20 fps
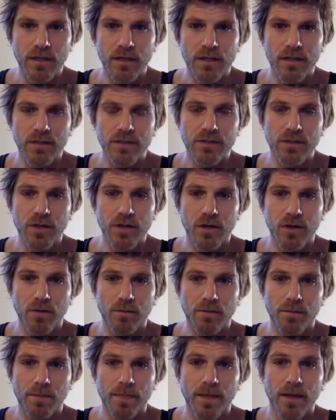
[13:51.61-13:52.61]
So
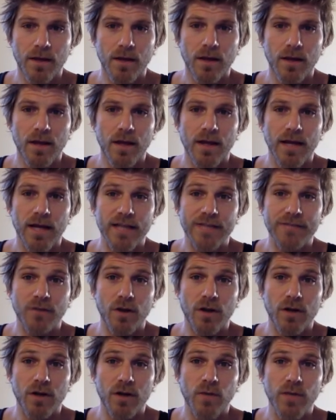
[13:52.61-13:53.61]
as
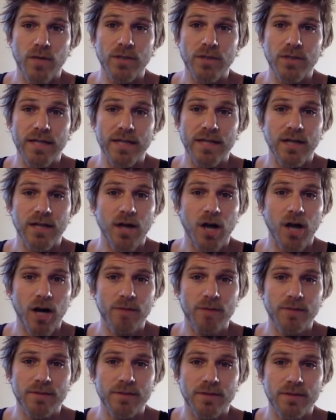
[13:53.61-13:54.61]
far as when to eat the
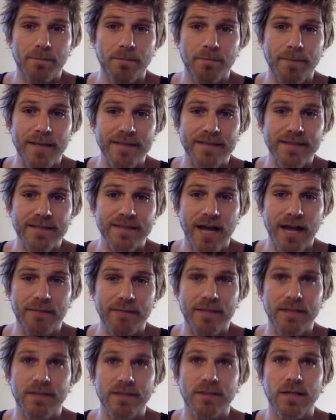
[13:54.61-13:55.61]
carbs, the best time
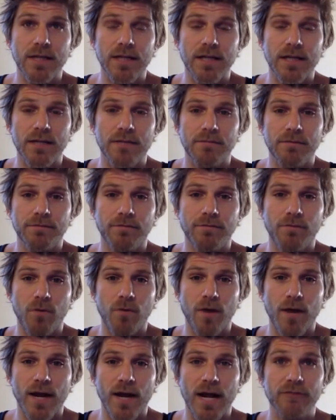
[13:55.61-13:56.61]
is to eat it
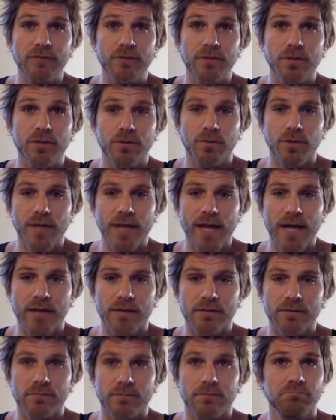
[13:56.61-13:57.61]
before and after you work out.
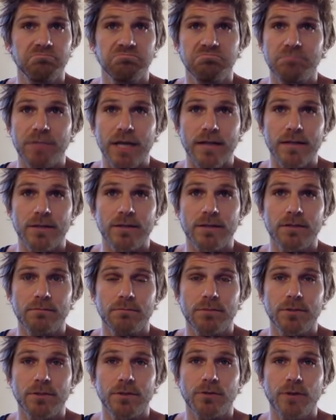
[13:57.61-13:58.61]
That's
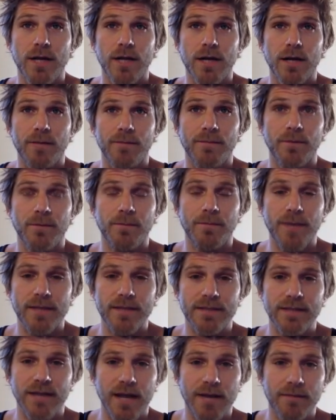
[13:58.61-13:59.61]
straight up the
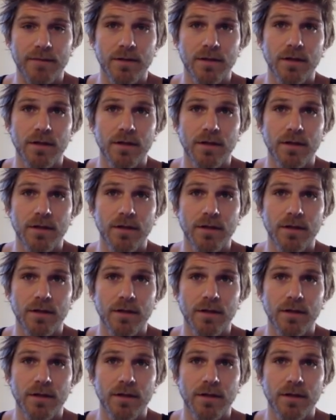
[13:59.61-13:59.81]
best time.